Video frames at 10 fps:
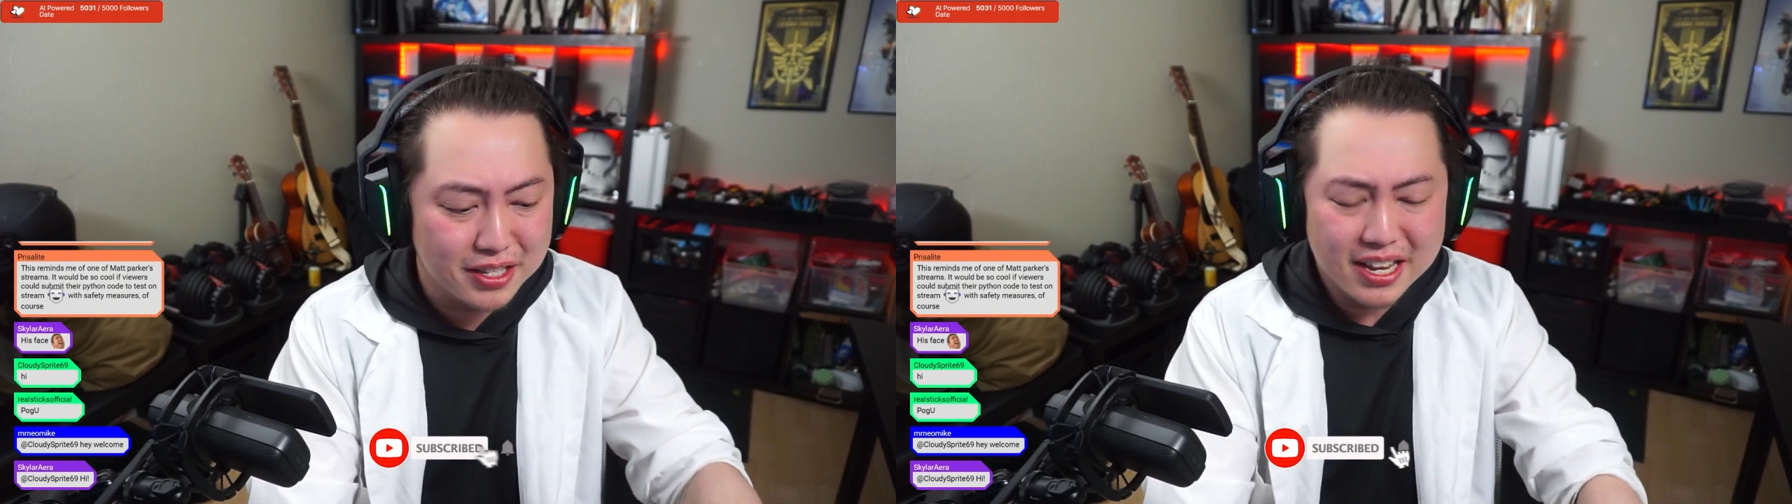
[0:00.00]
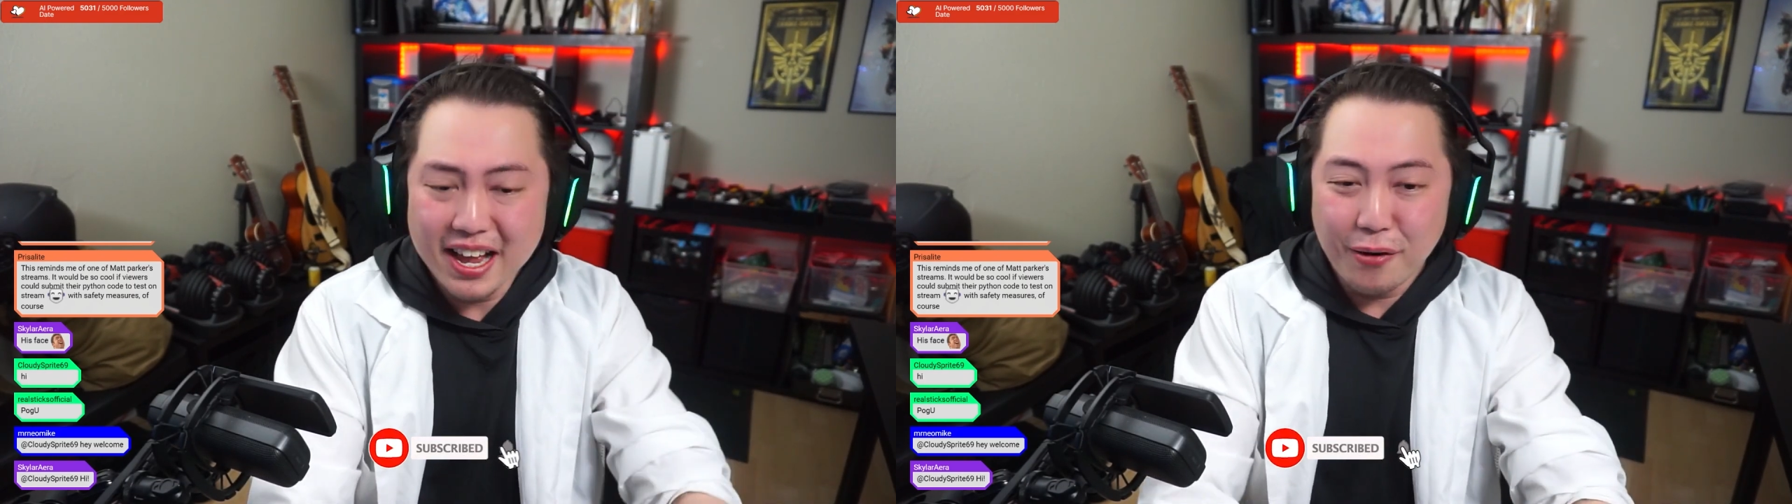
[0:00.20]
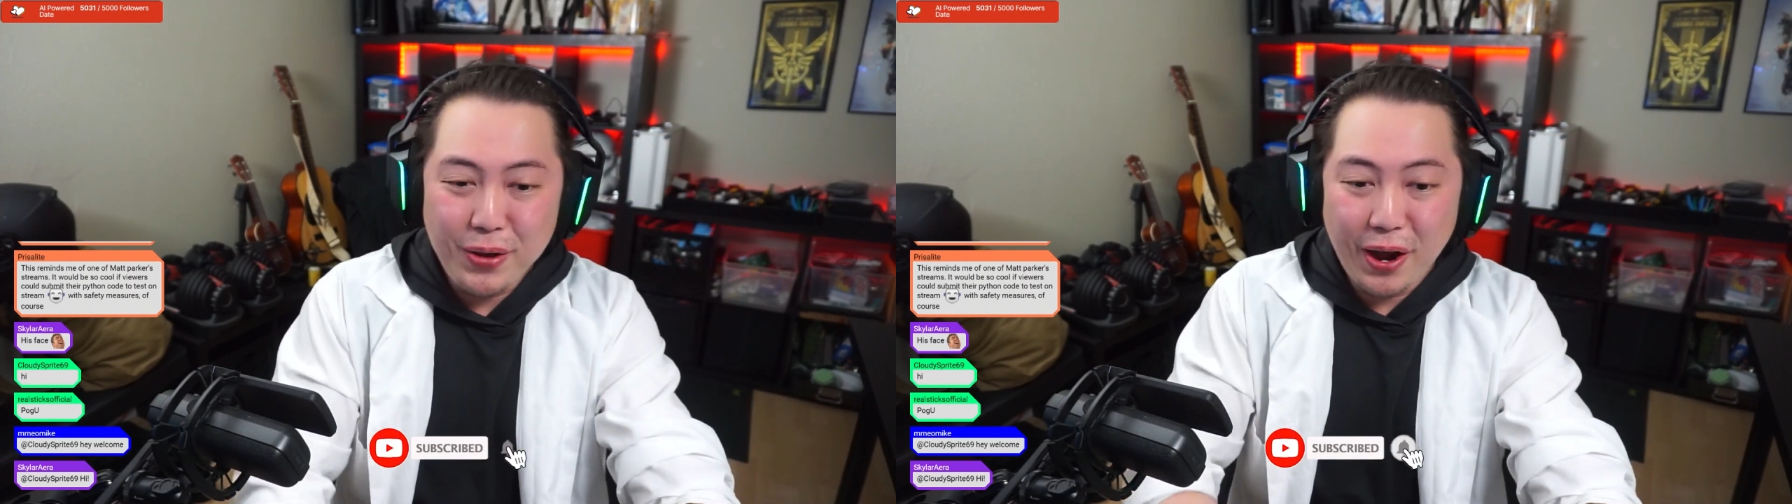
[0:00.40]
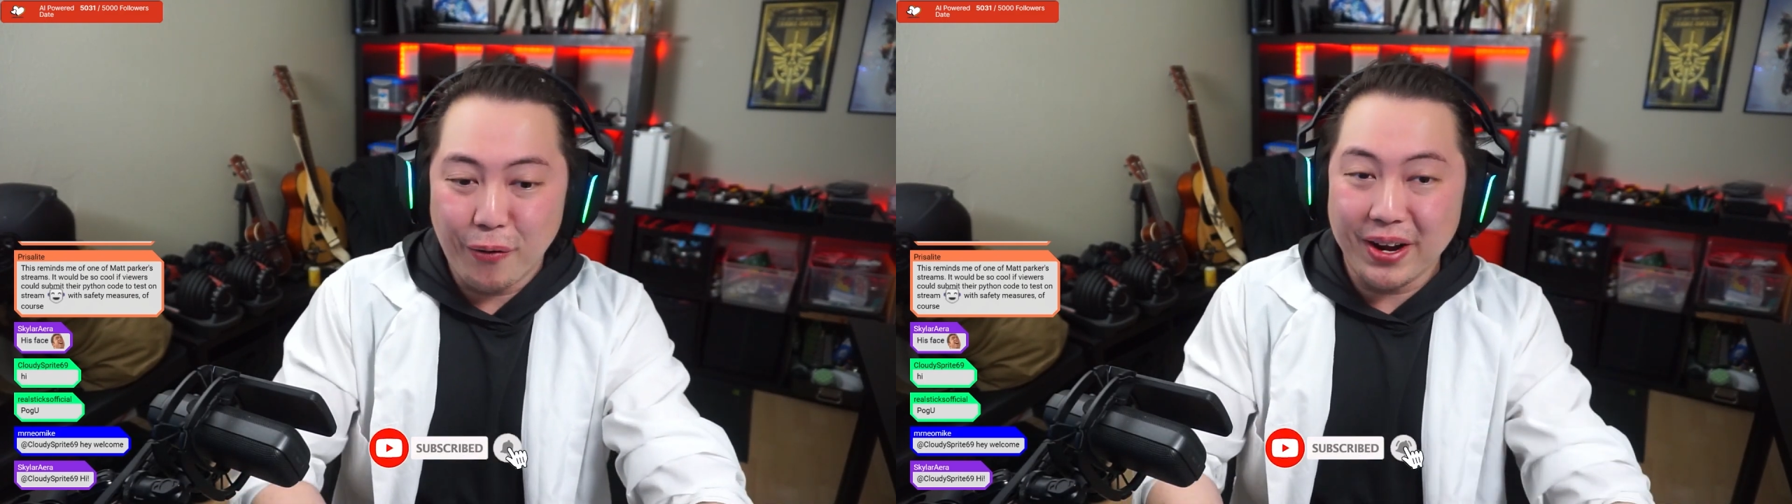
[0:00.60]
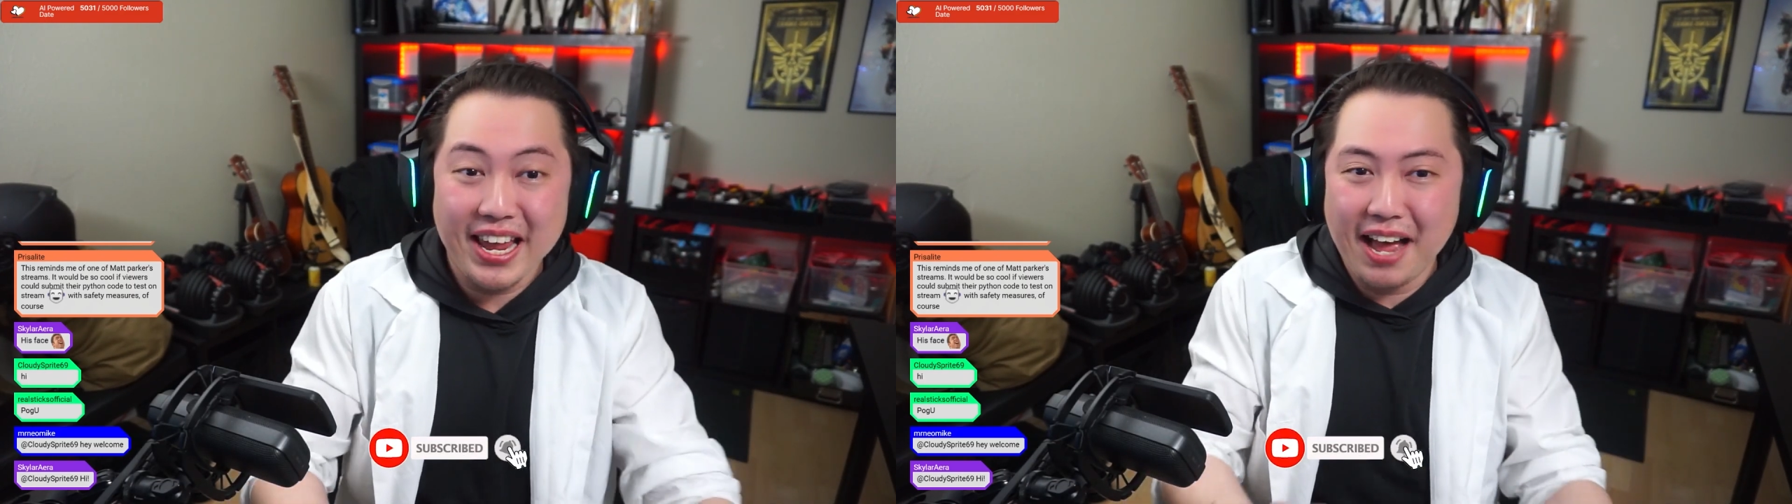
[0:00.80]
because we
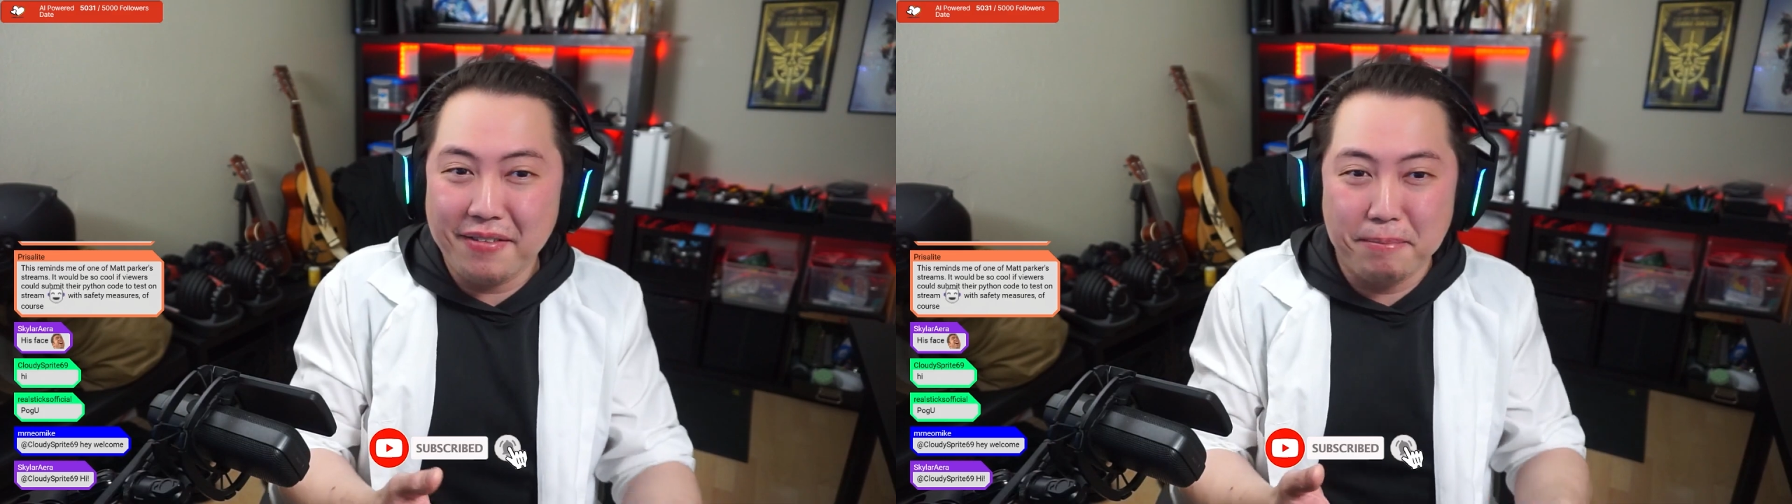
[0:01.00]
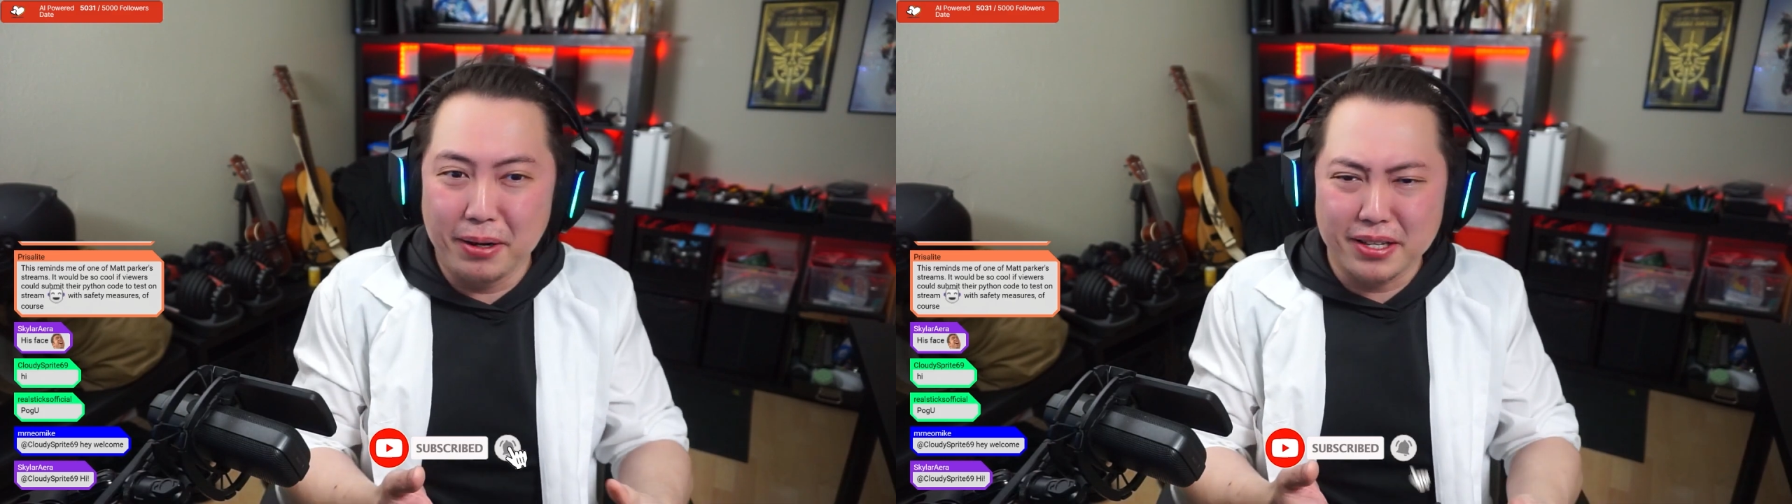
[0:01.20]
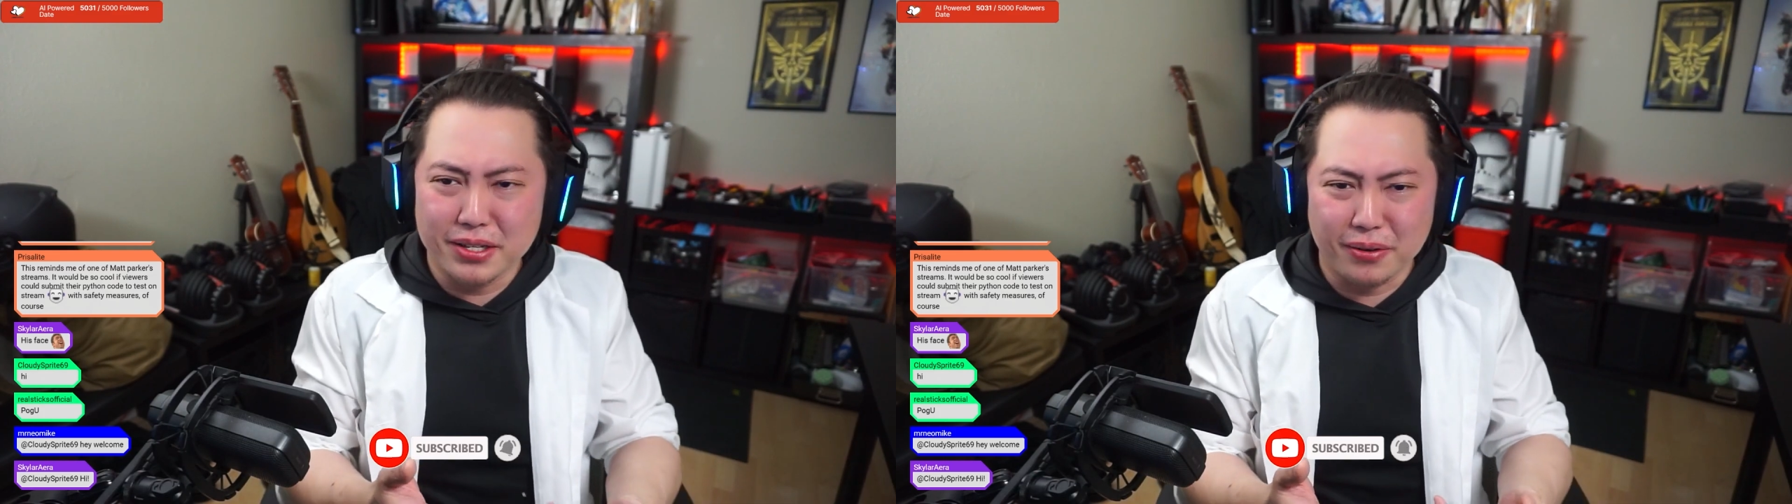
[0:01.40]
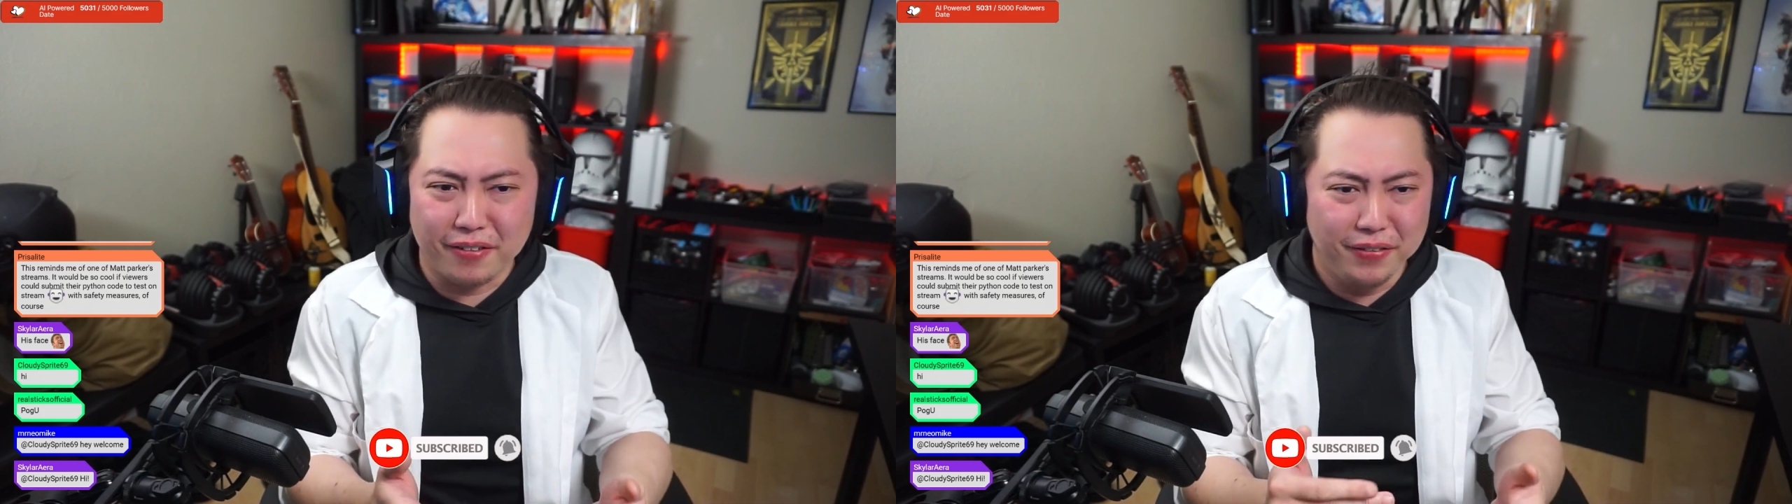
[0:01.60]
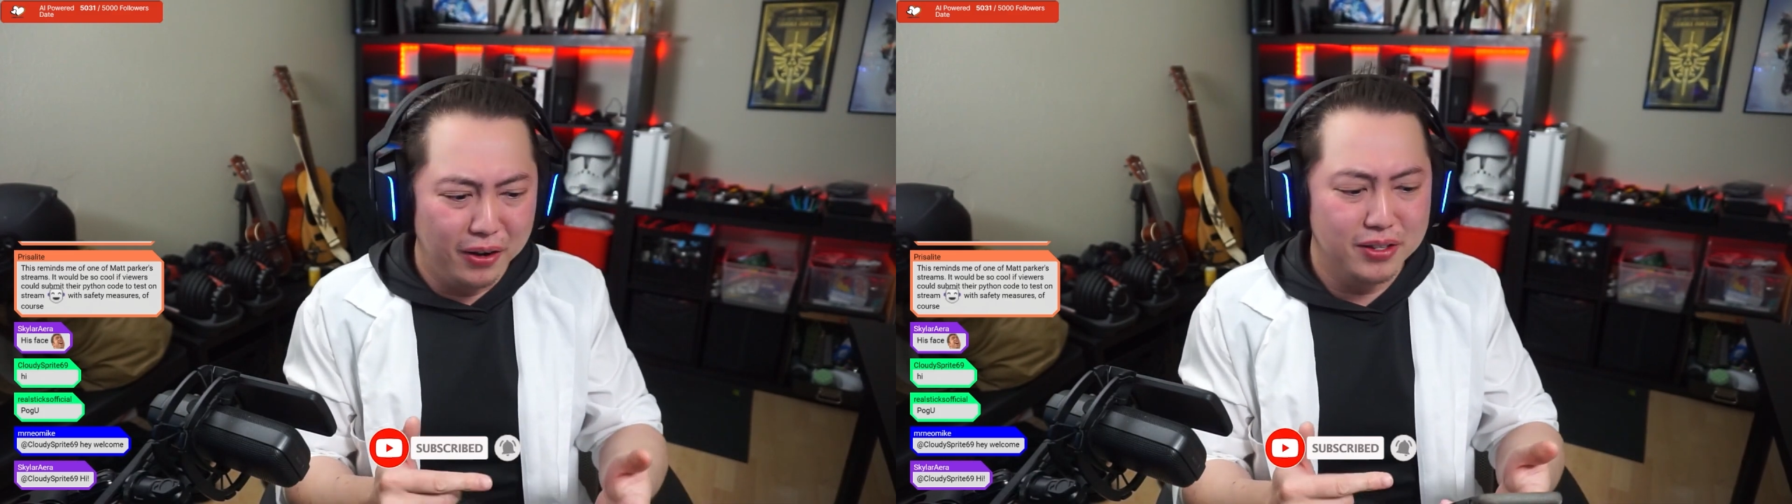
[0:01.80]
already have it built into
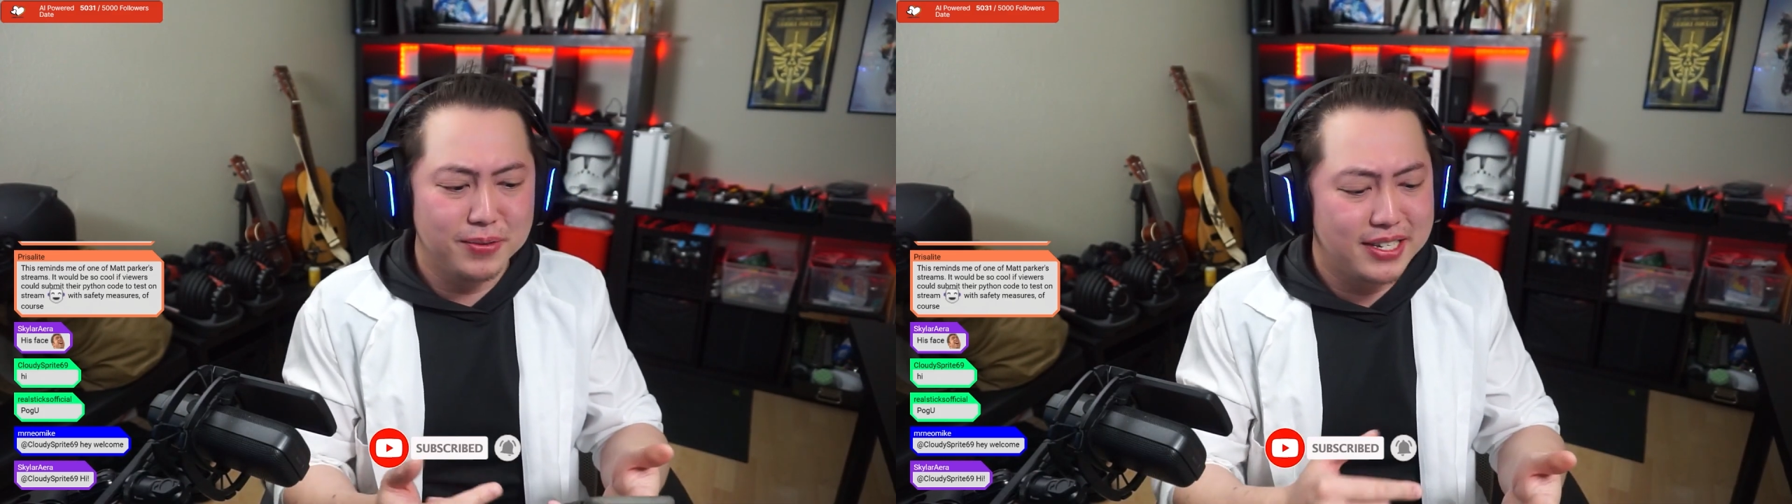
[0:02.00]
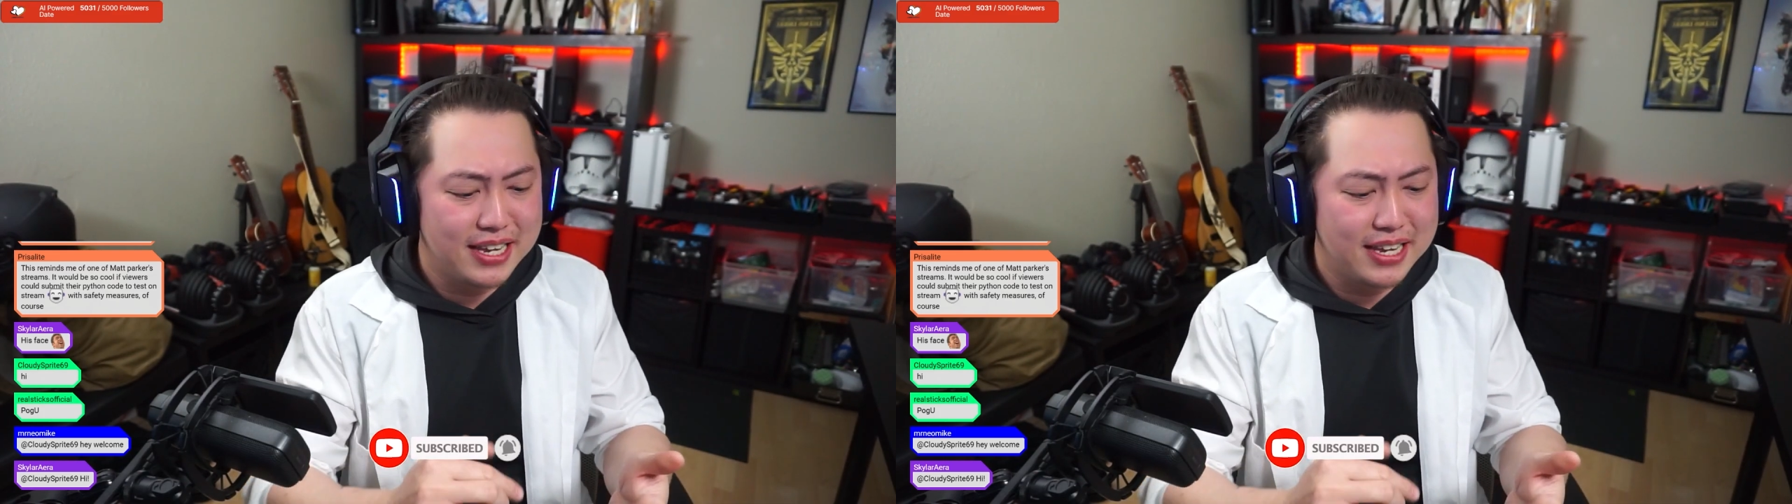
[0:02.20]
our phones.